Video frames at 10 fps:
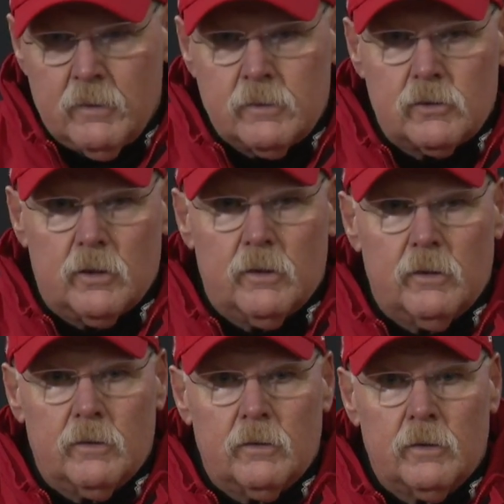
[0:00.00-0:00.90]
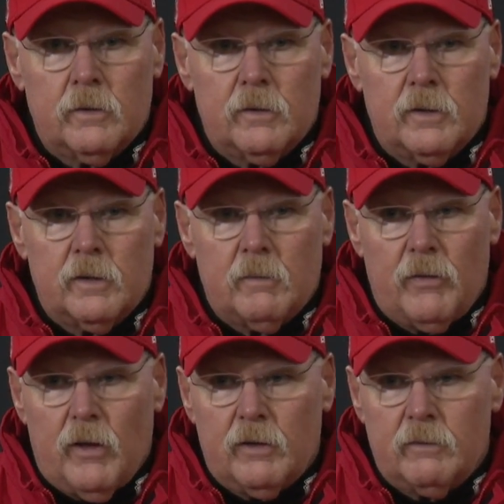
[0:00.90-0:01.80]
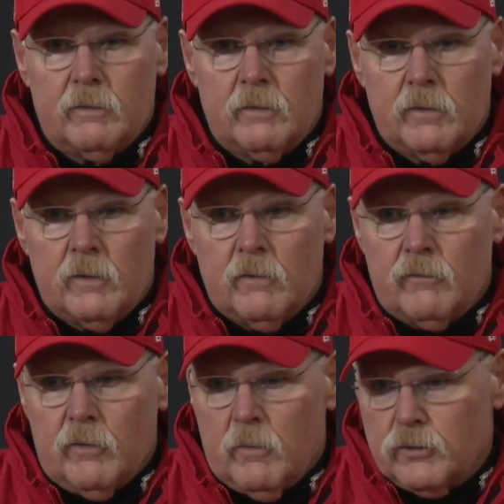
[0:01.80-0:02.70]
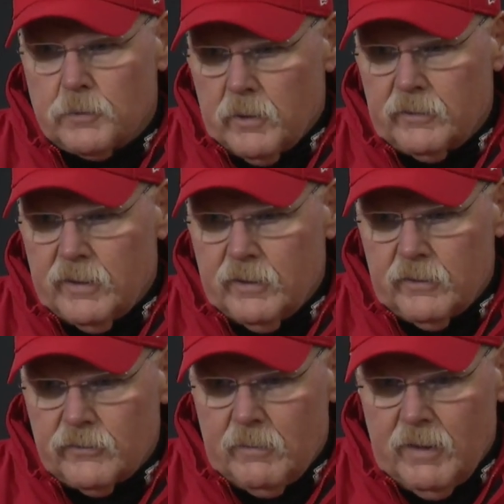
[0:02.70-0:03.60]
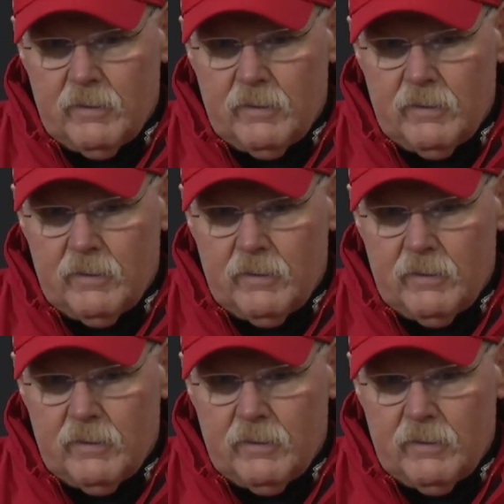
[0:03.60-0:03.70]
So I thought, for the most part, they did a good job.